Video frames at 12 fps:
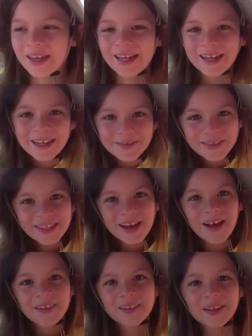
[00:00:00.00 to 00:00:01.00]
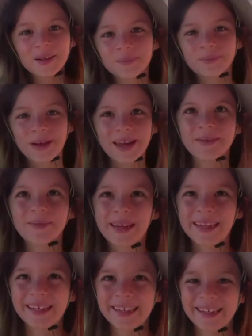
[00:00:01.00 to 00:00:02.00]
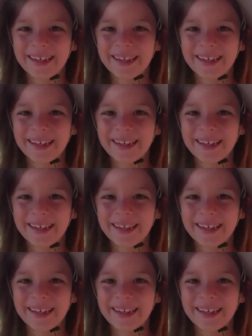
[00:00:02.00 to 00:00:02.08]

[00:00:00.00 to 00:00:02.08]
We even saw a little baby.